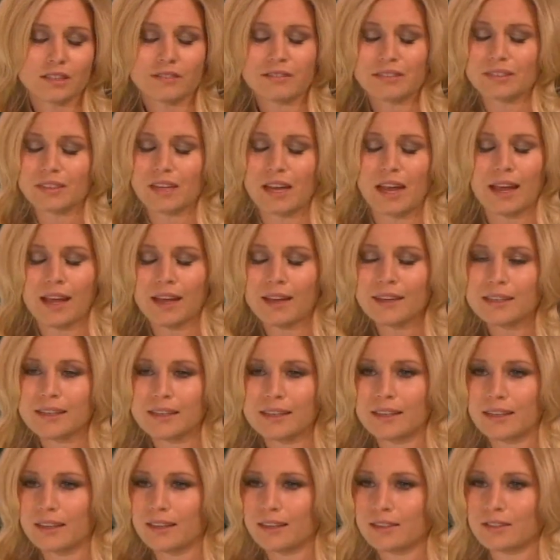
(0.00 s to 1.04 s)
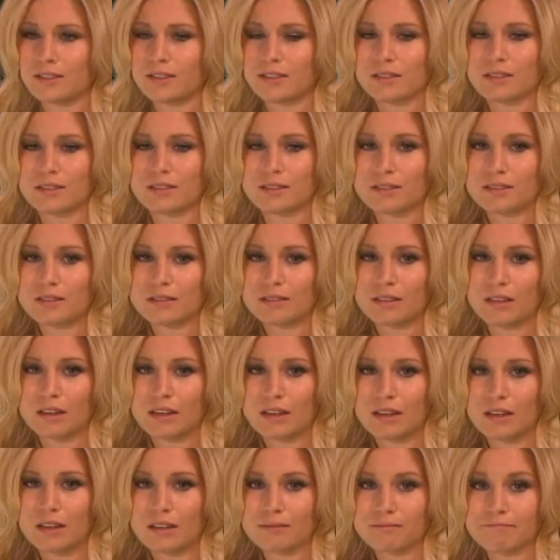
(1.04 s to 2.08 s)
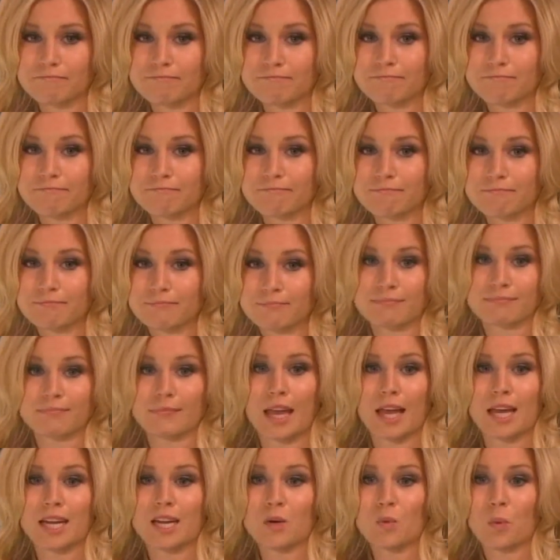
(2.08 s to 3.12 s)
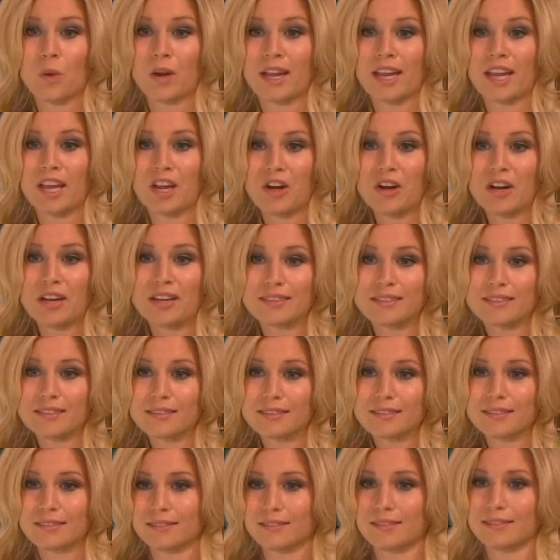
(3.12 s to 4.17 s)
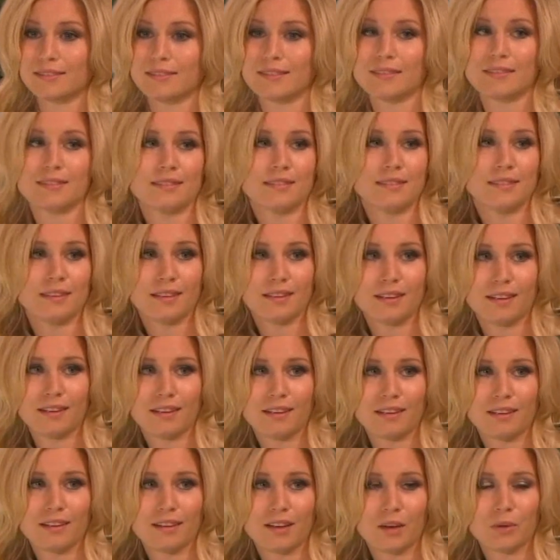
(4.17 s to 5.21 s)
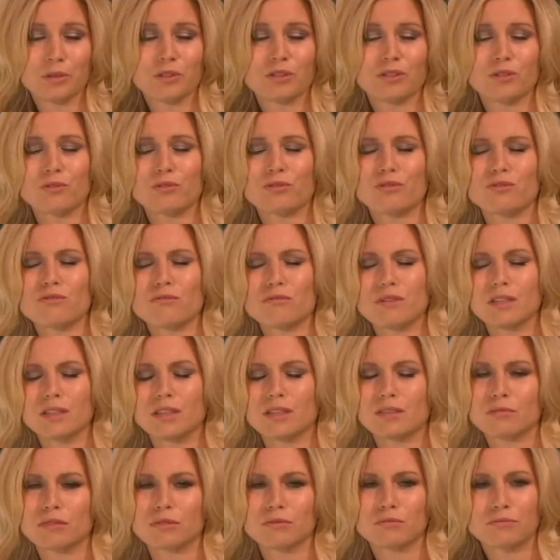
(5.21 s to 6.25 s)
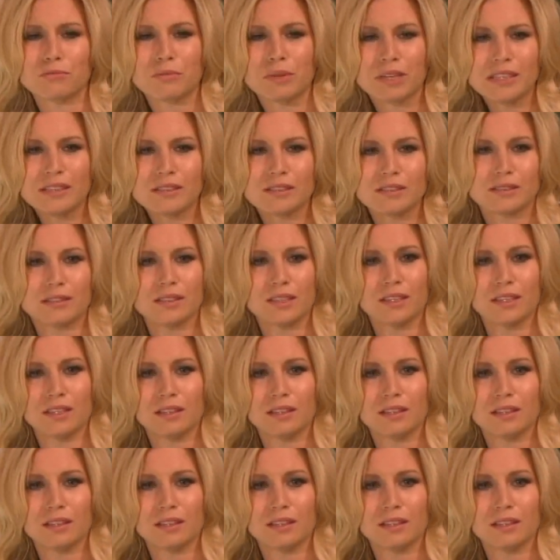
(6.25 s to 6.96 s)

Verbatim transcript: Even Annie. I just... I didn't want to hear it. I was so sure that it was real.